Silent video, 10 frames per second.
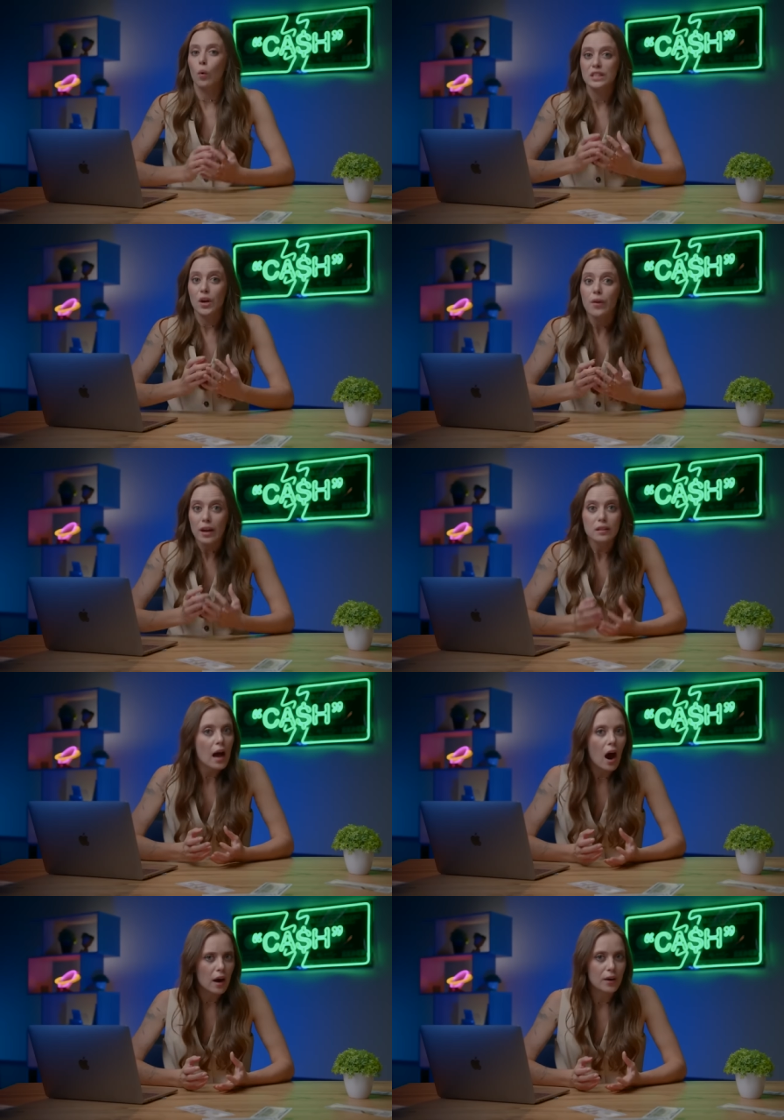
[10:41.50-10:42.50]
was a really
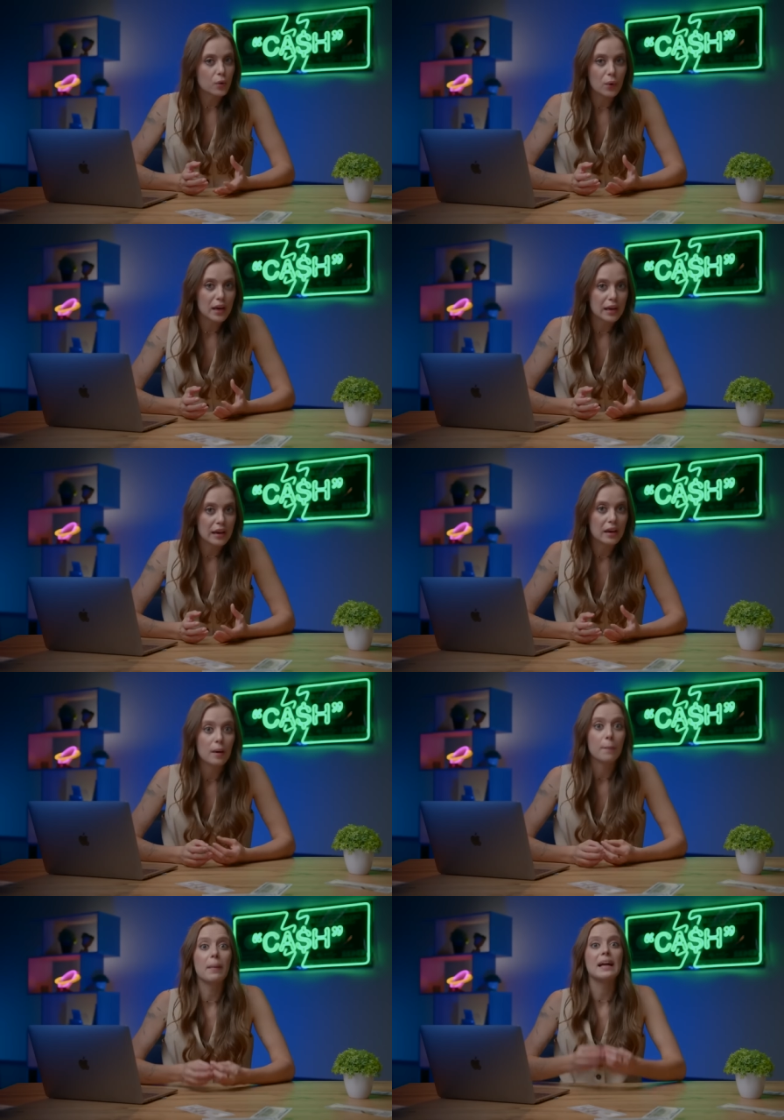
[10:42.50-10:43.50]
hard win,
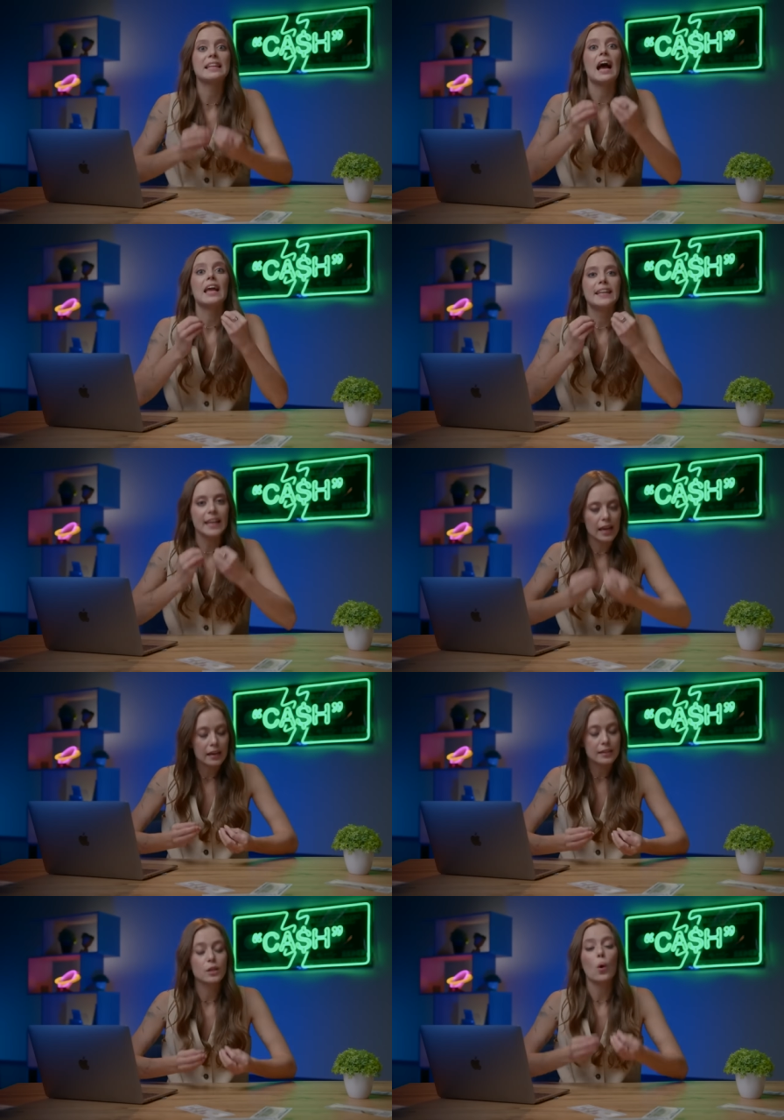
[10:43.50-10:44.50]
but I did
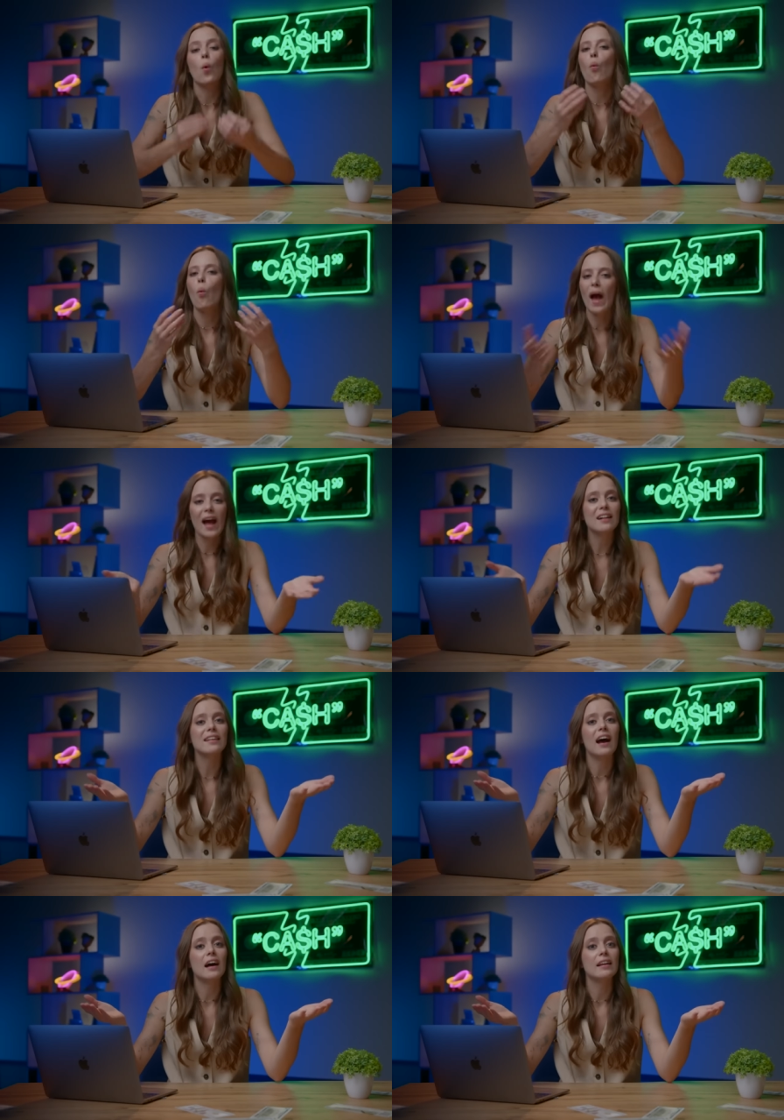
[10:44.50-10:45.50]
it. Well
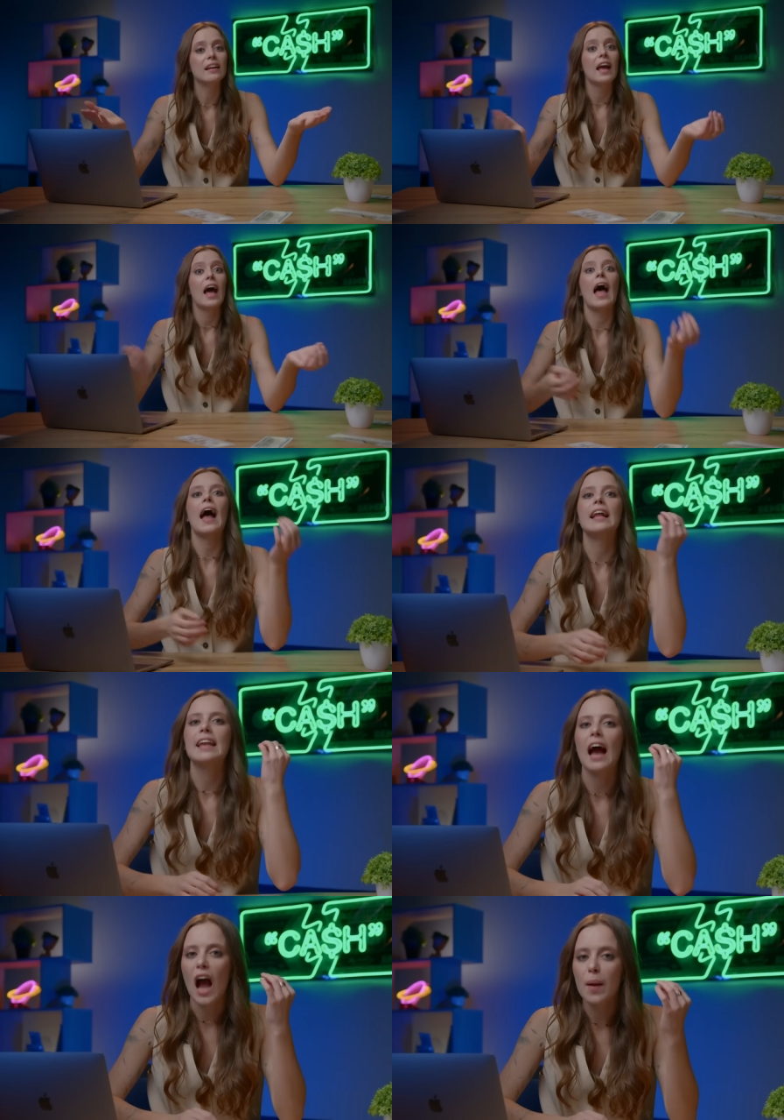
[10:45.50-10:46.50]
done. And
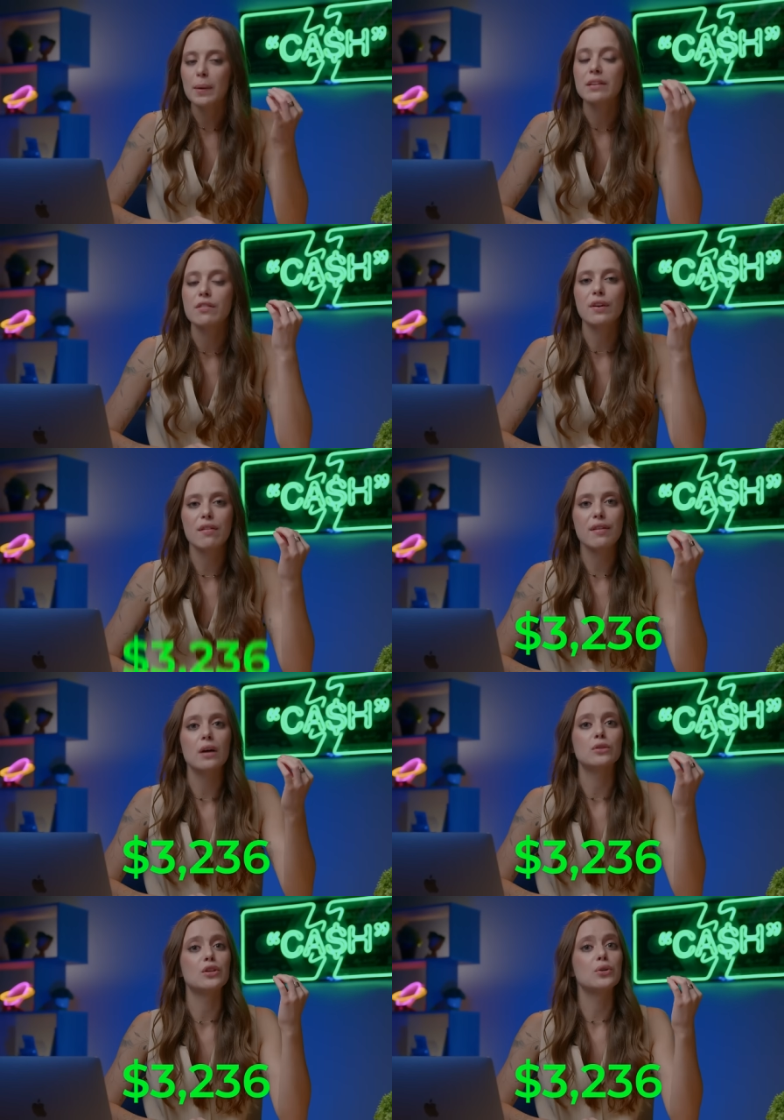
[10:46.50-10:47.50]
I made
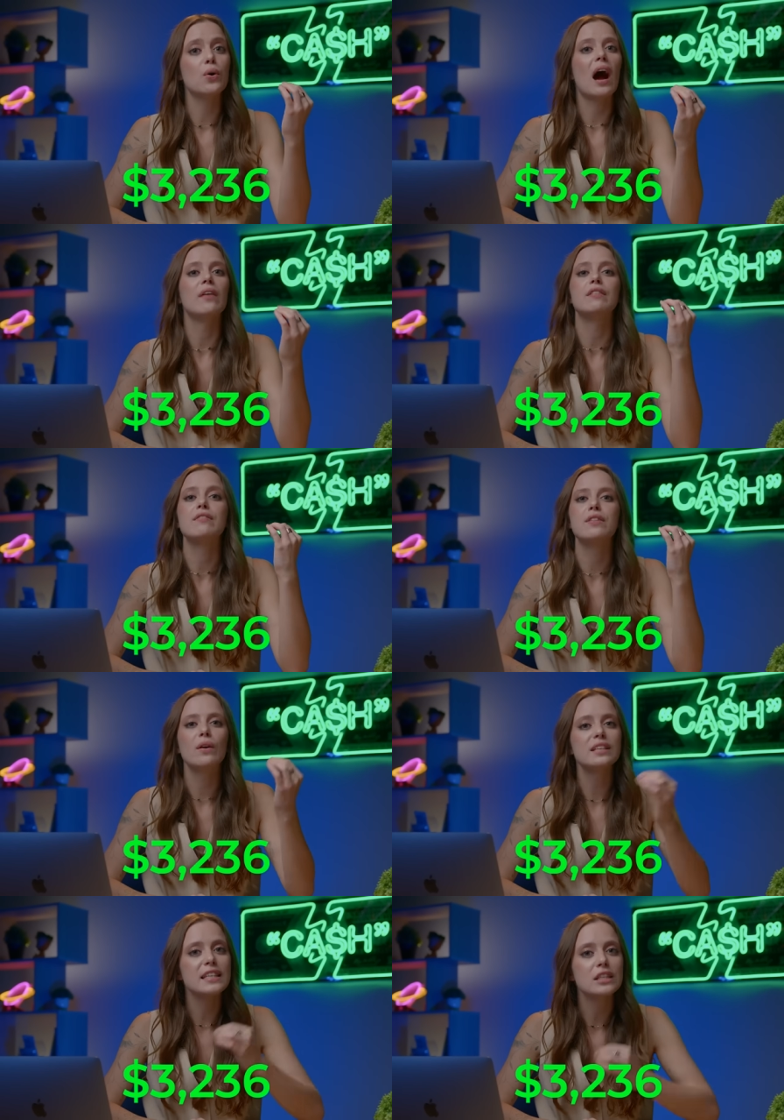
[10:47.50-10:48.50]

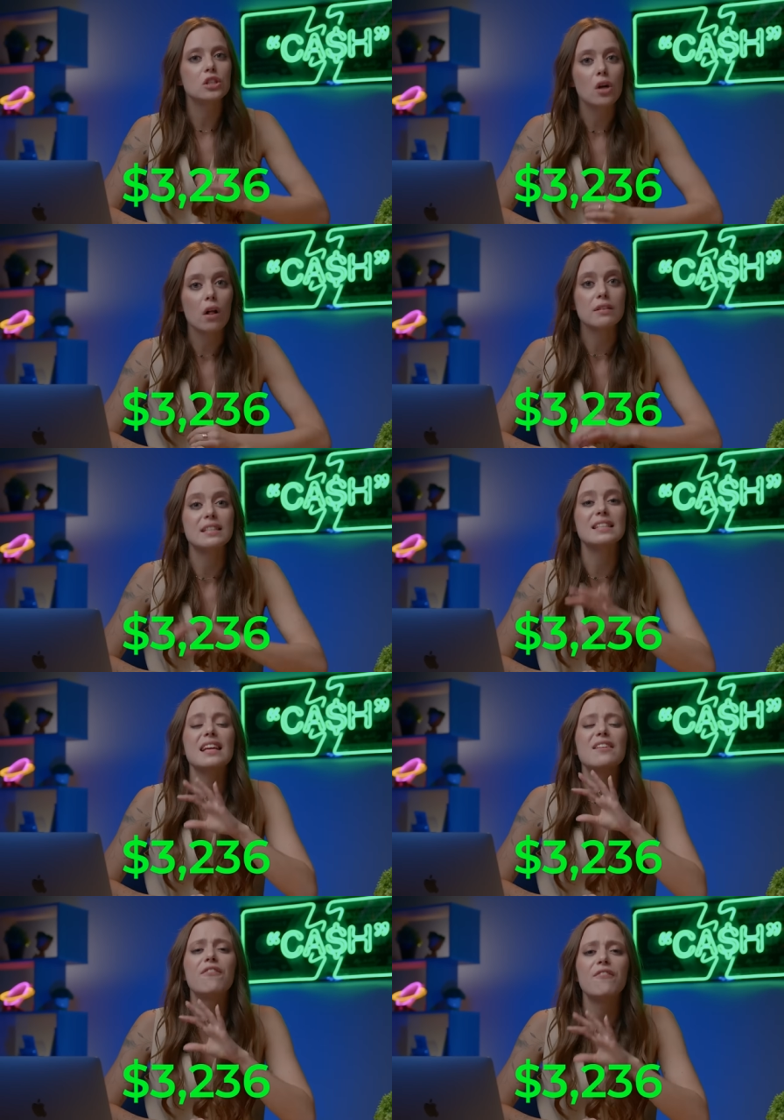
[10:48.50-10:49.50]
$3,236
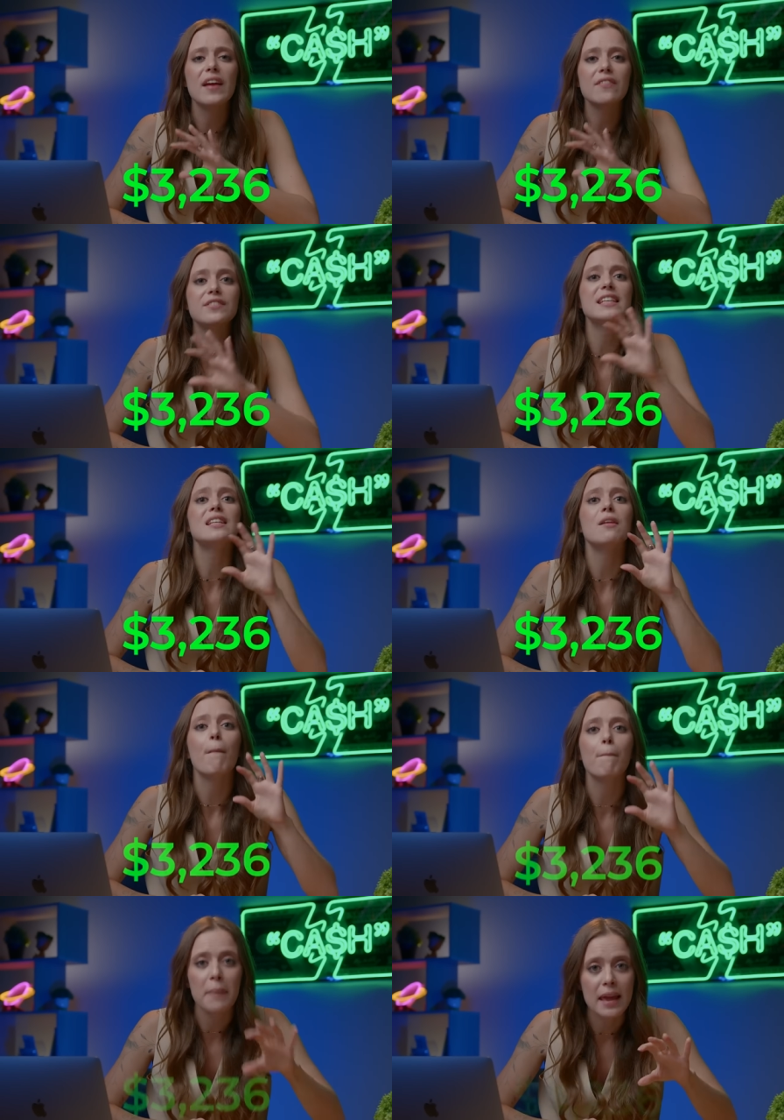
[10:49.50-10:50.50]
in 15
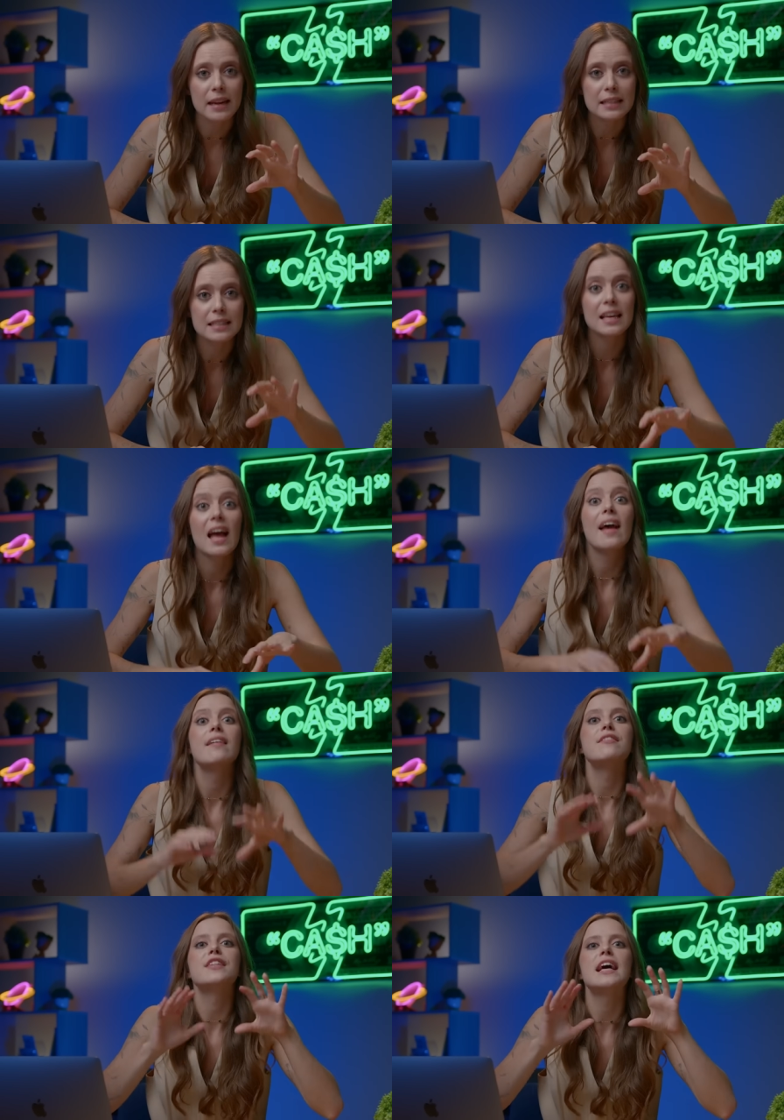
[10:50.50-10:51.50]
minutes.
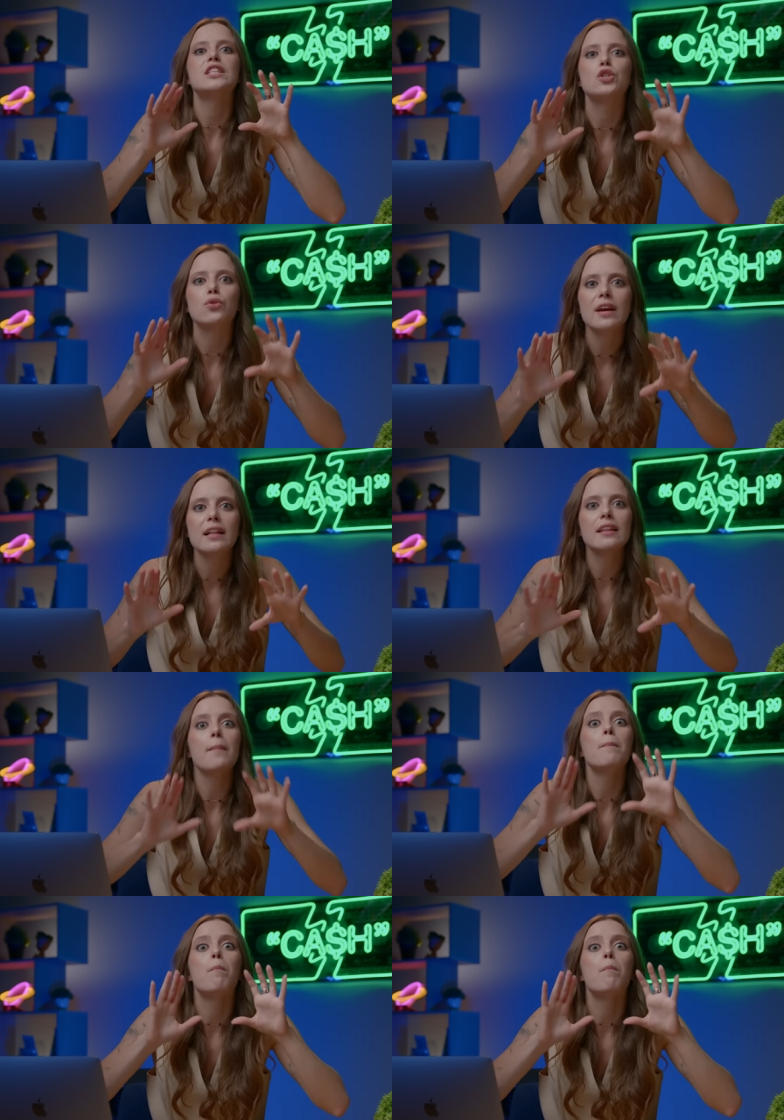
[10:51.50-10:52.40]
That's really